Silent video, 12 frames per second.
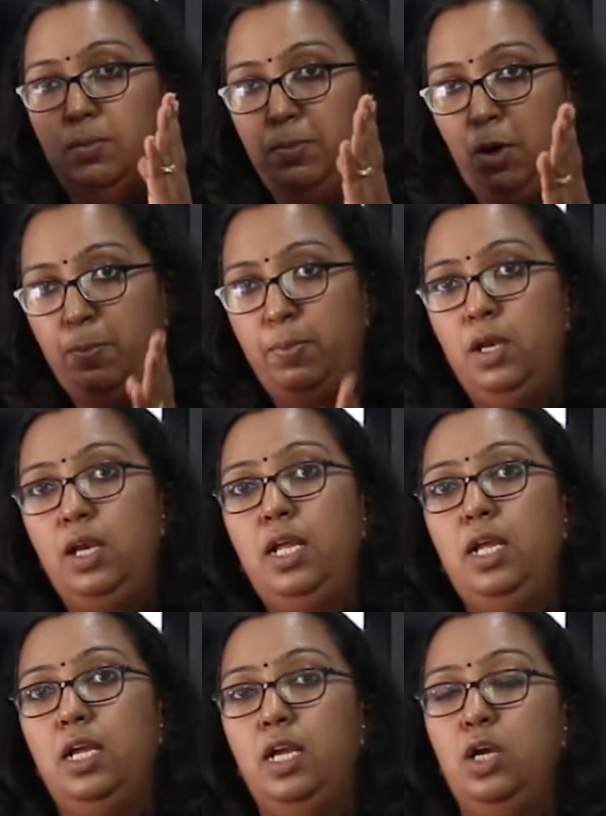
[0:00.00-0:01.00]

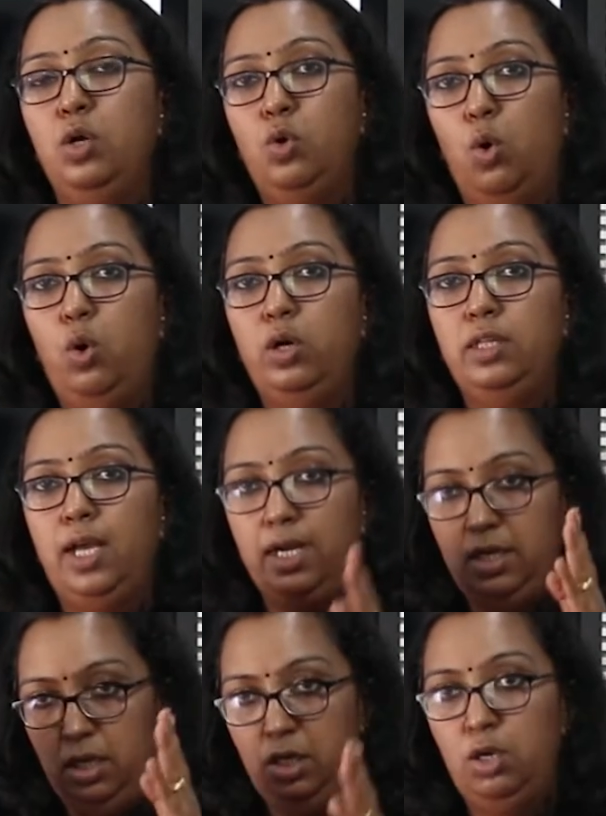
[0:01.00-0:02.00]
properly code
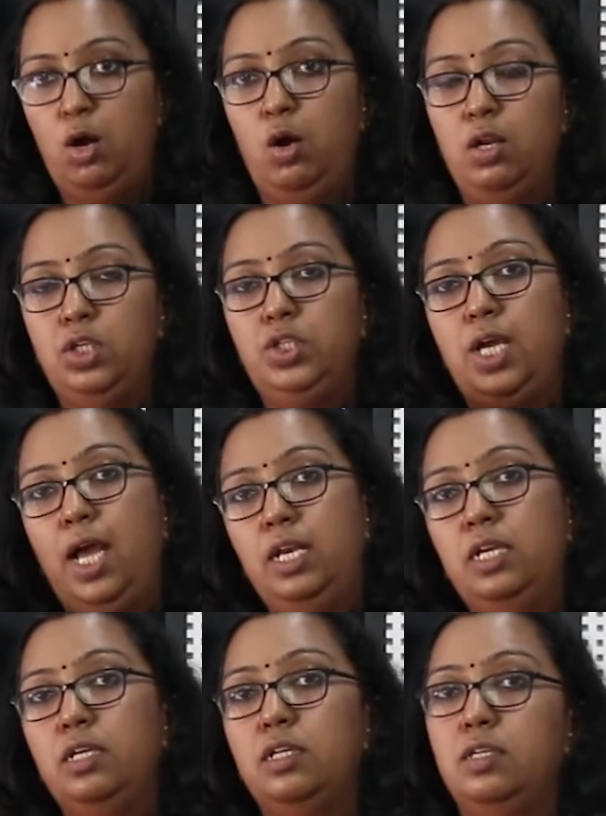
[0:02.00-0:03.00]
that knowledge
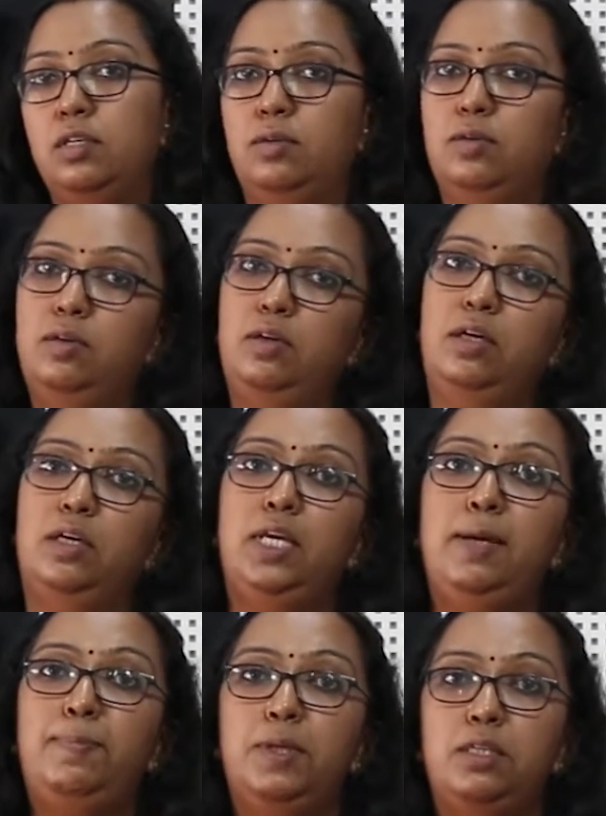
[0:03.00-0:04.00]
and
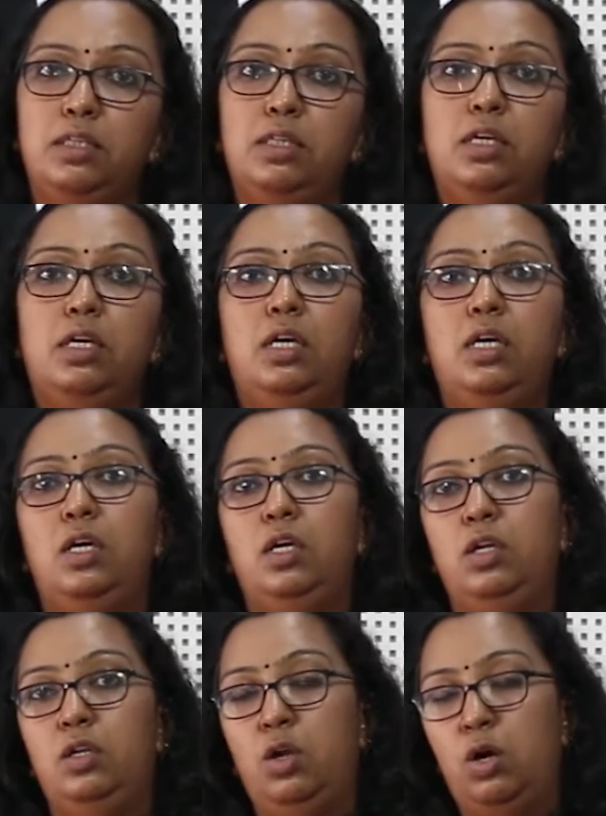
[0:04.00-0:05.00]
keep it in
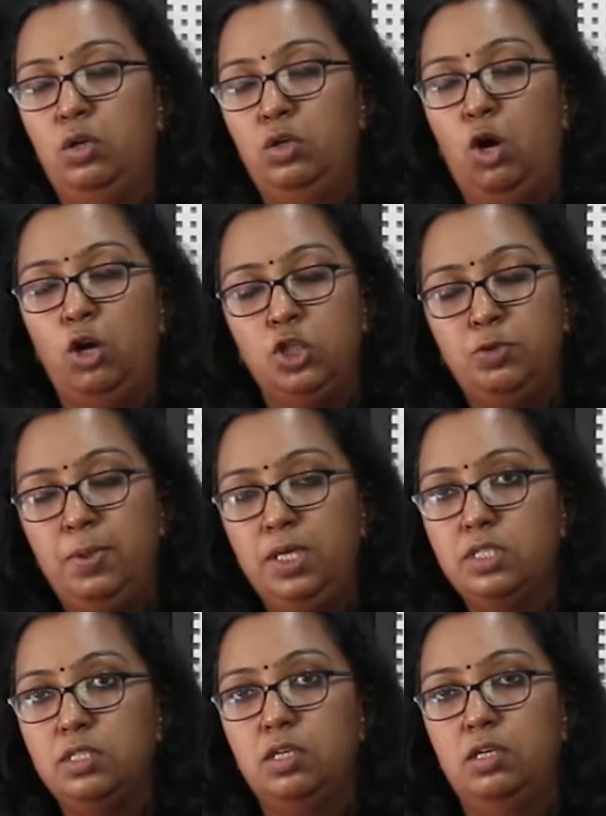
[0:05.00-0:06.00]
knowledge
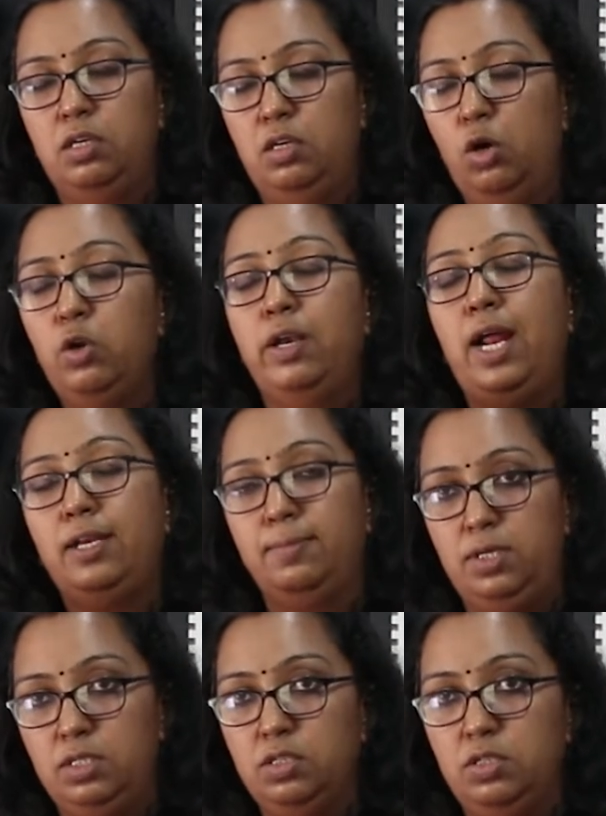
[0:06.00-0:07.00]
base or
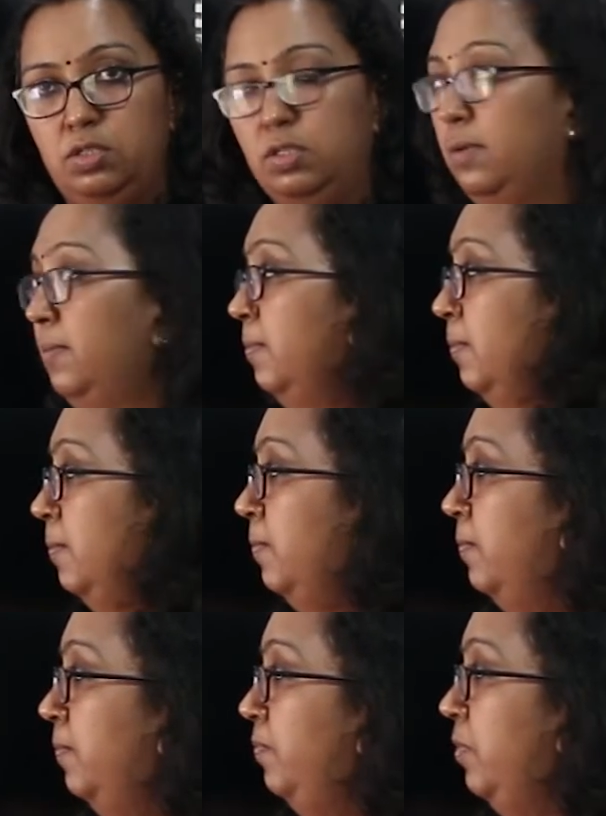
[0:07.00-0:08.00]
databases.
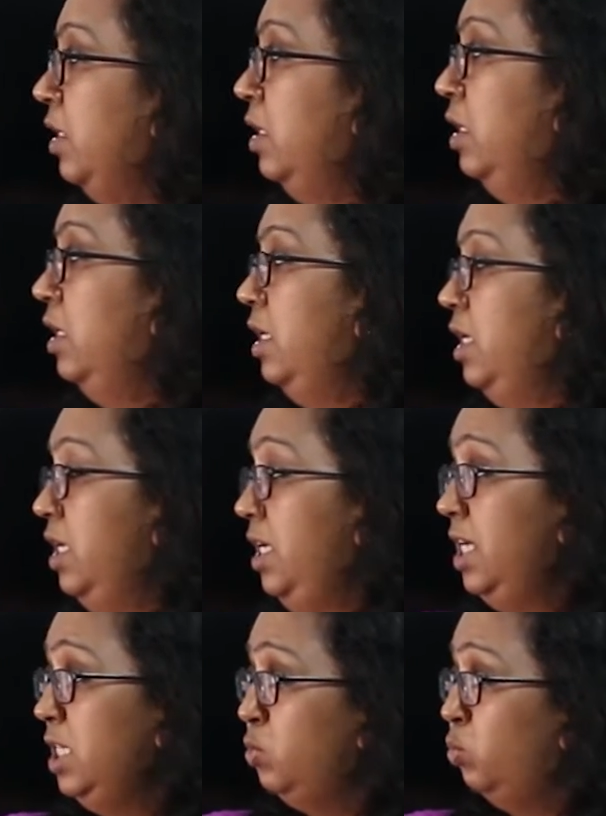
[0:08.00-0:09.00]

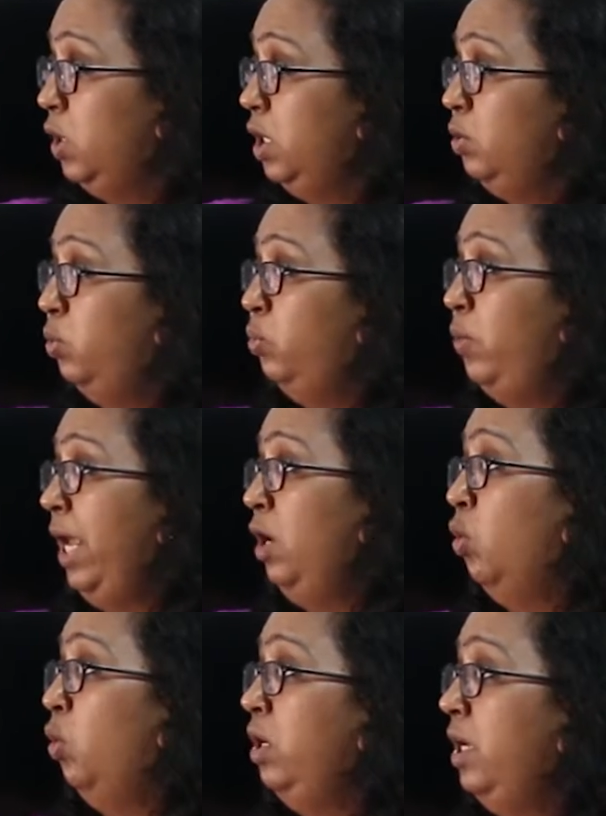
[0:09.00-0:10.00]
ES work
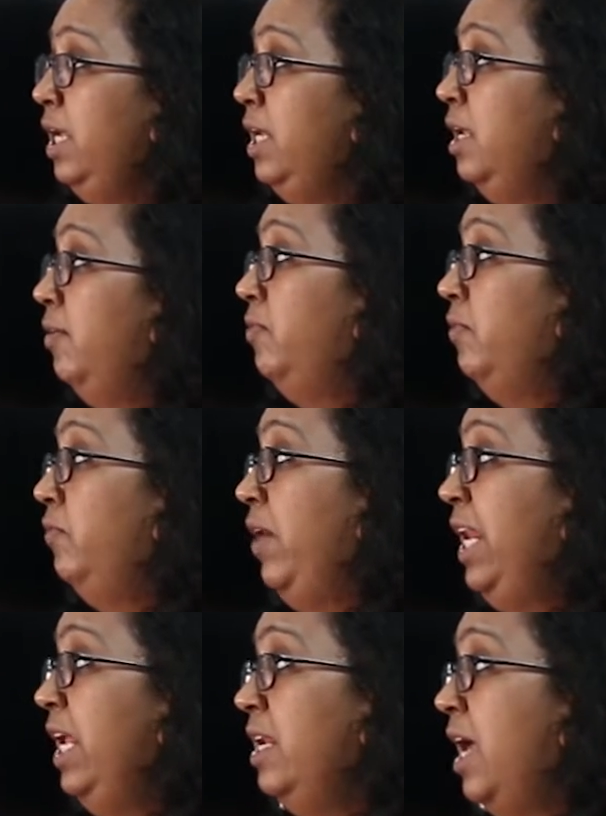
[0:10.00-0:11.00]
well only in a
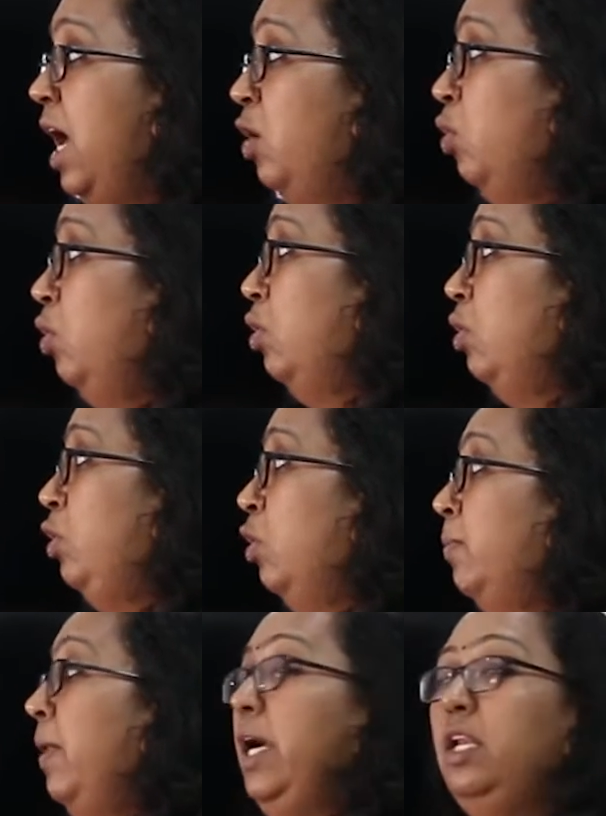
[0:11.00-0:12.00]
very narrow
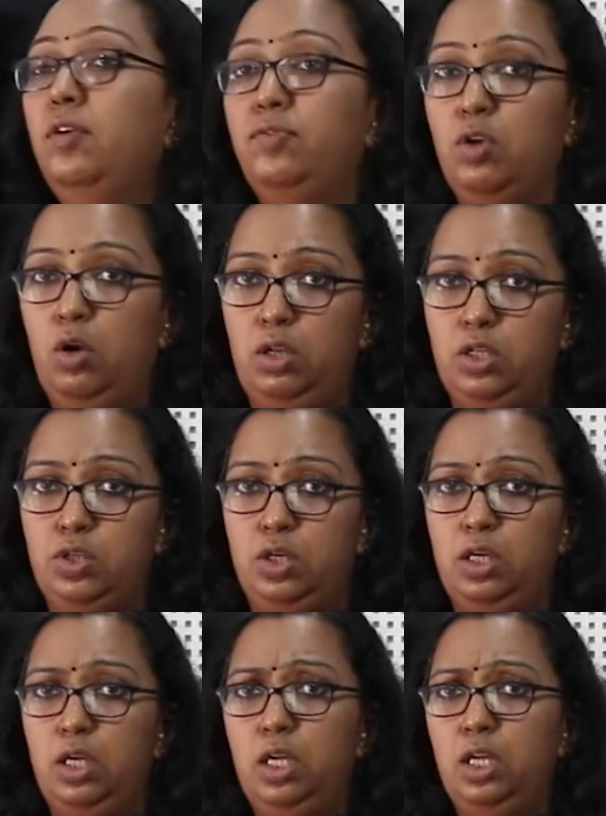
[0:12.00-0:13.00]
domain of knowledge.